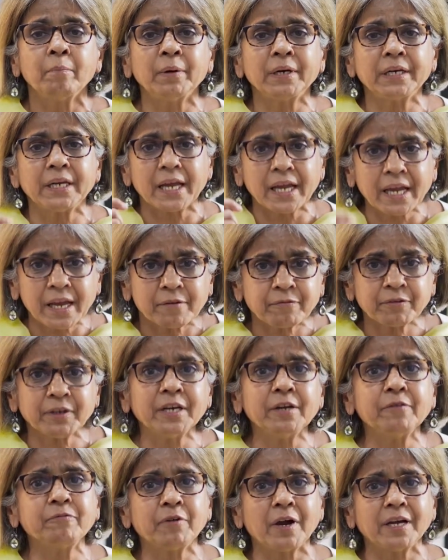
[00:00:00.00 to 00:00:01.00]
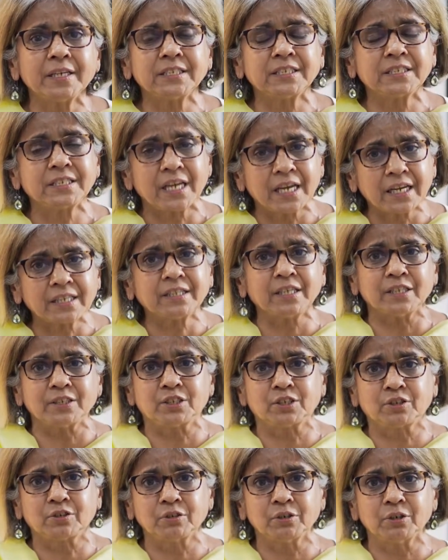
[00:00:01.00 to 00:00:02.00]
But even if I say
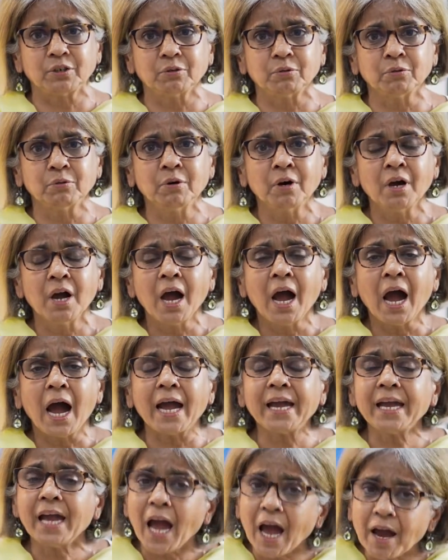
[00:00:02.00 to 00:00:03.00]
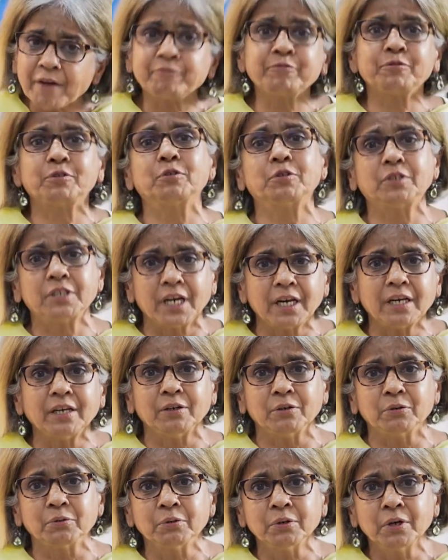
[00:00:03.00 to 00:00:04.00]
this to you, I have to tell
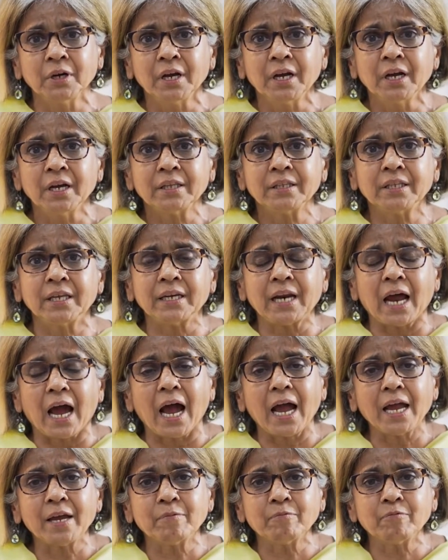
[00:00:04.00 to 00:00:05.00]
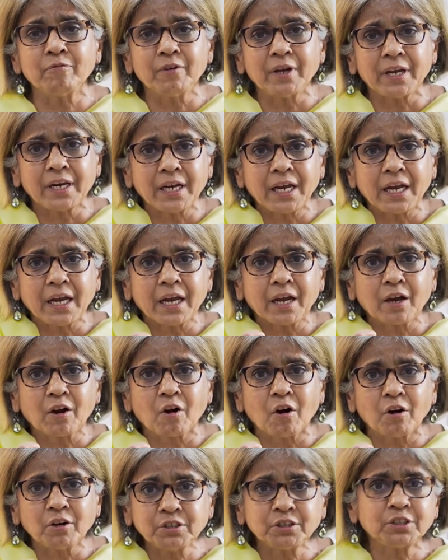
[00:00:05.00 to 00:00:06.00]
you that I am very
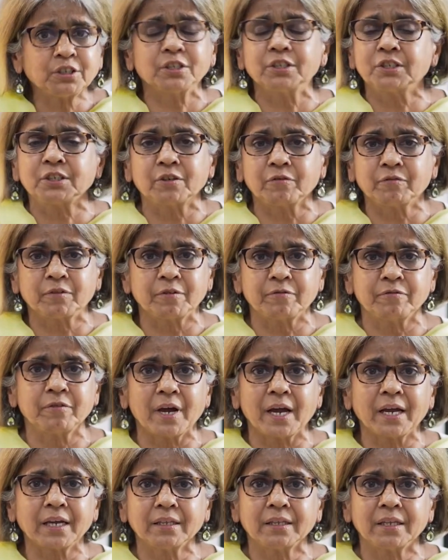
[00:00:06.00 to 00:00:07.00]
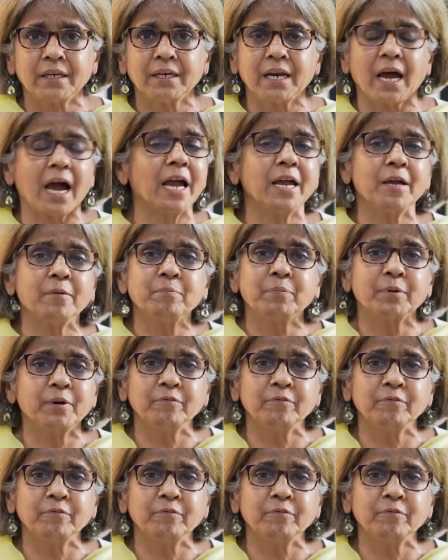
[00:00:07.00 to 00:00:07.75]
conscious of the fact that I am